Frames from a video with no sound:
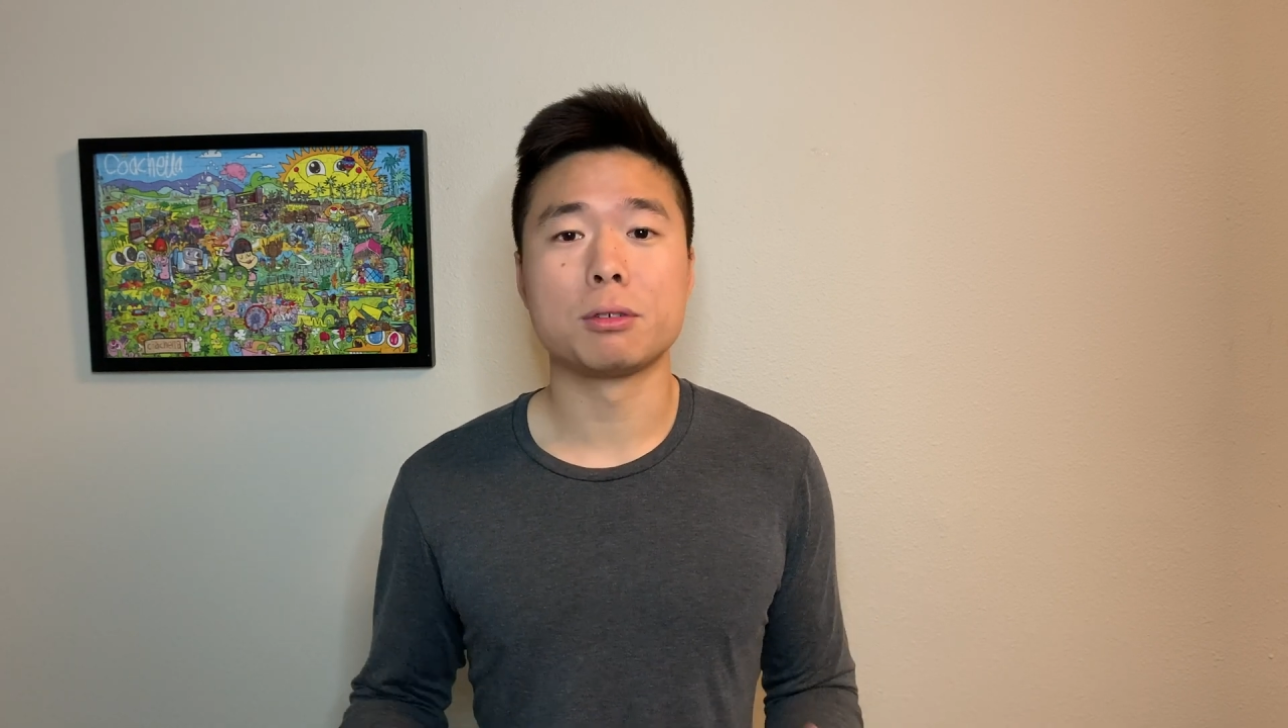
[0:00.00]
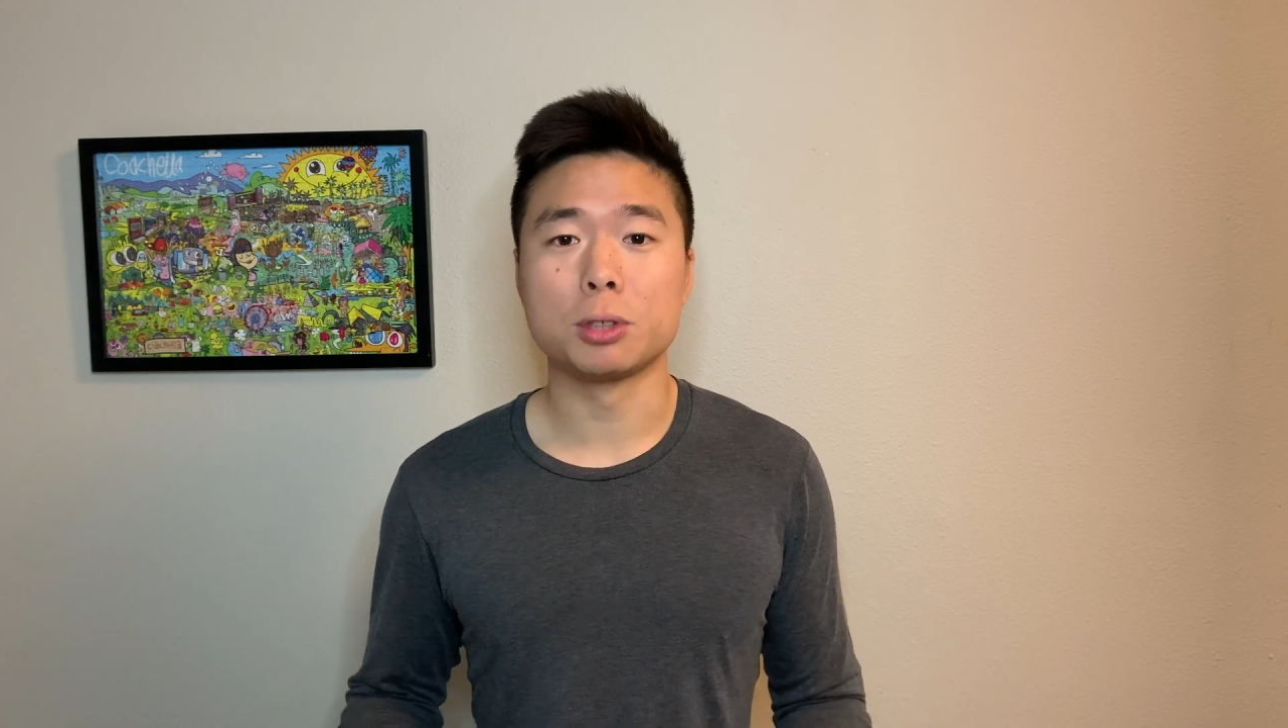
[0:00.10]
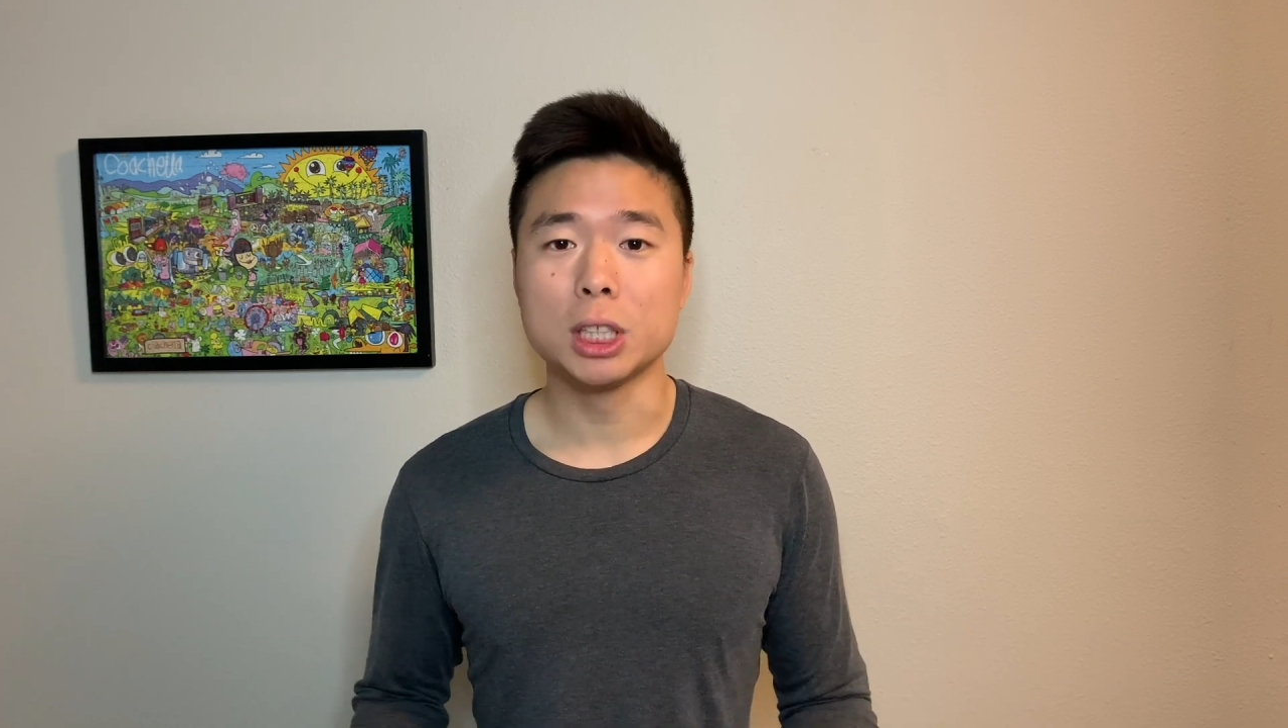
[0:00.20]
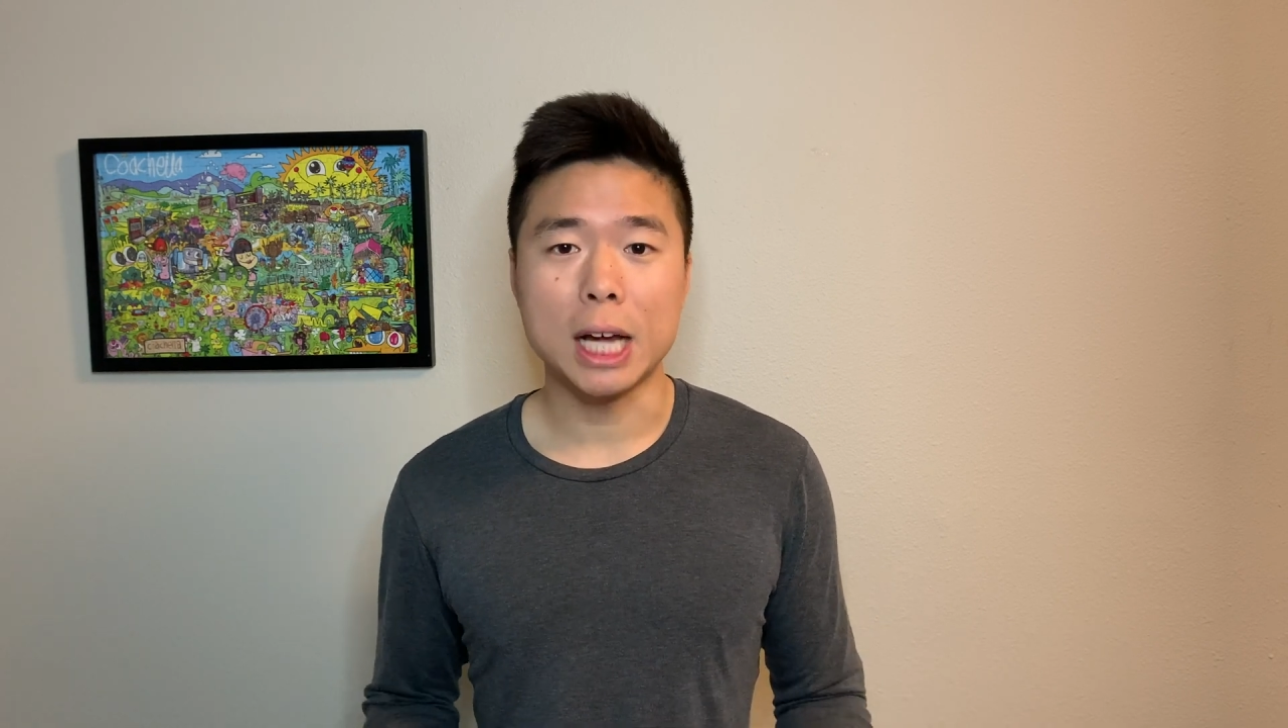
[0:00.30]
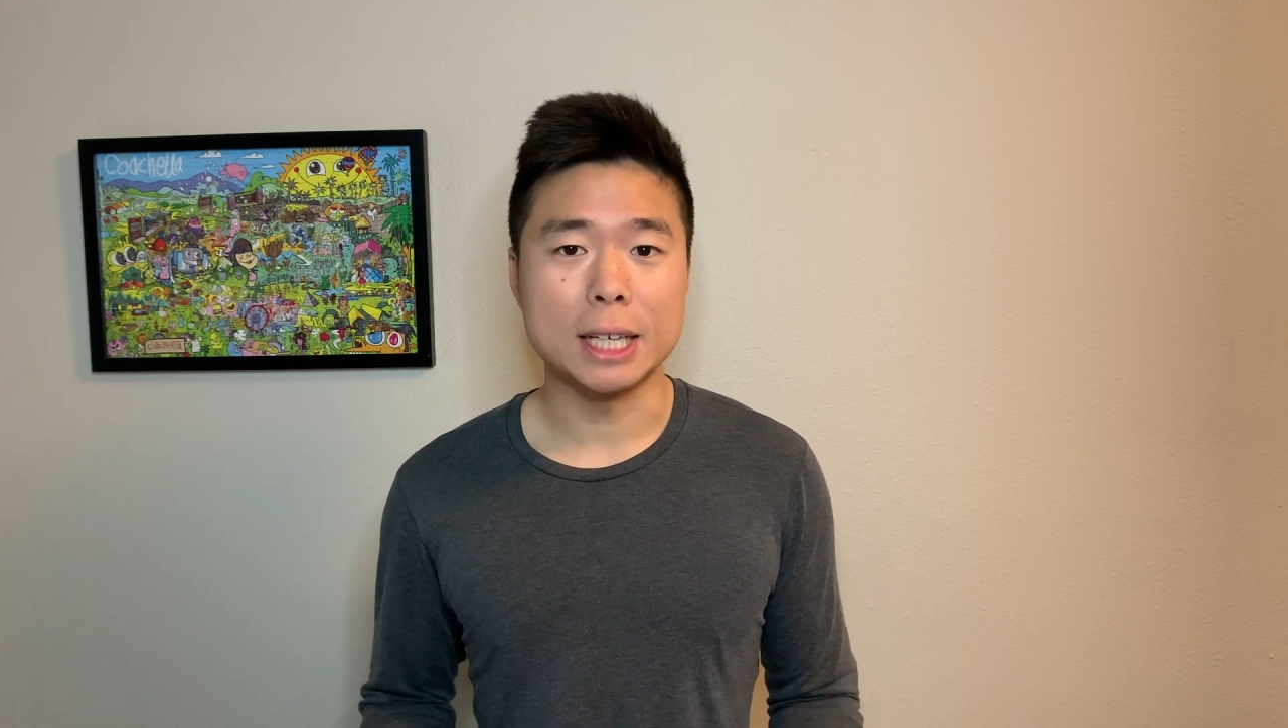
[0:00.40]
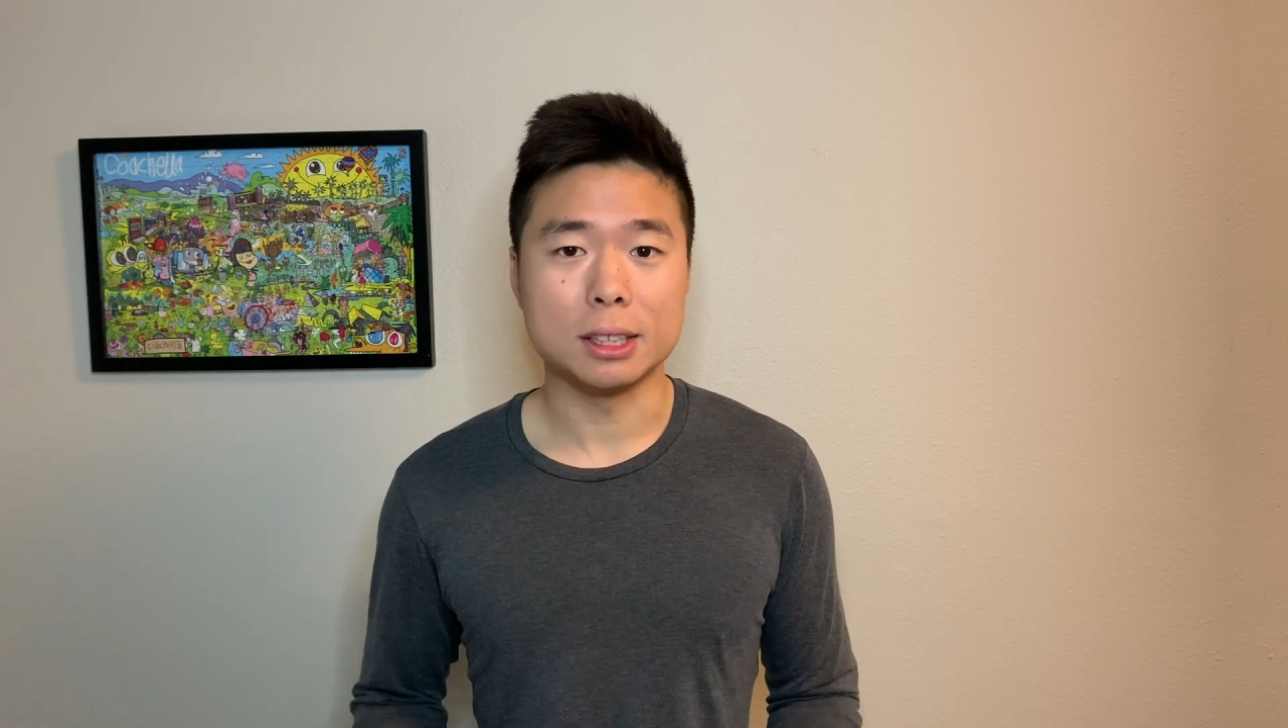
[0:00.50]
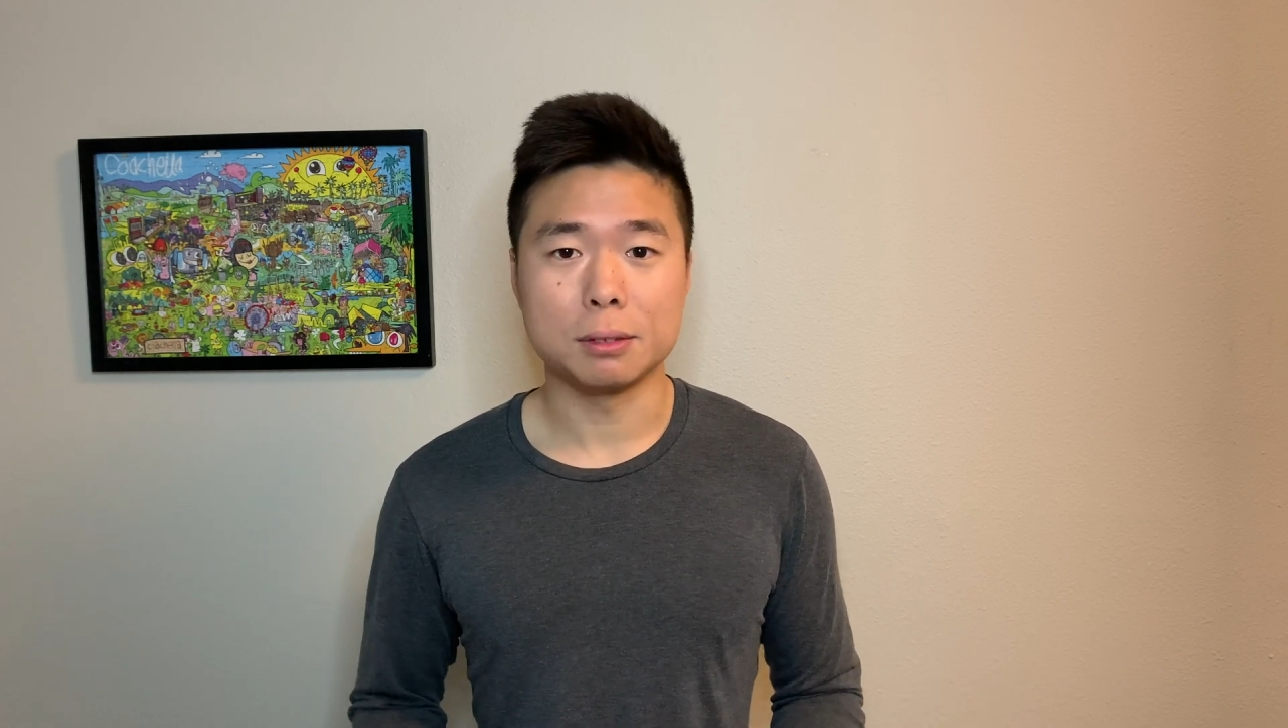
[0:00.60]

realizing,